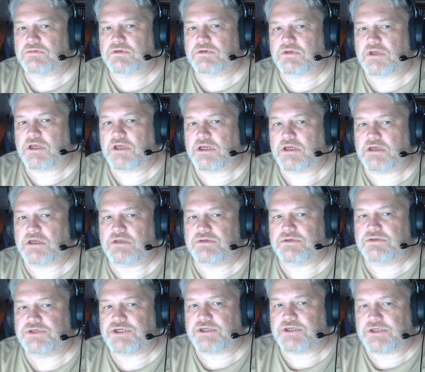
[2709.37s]
and
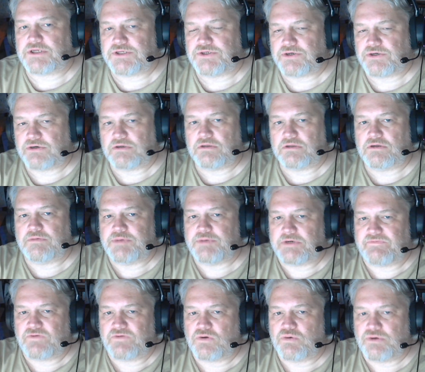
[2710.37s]
she did turn a little bit
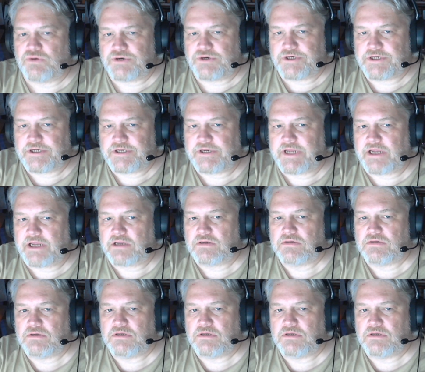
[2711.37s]
of a corner today.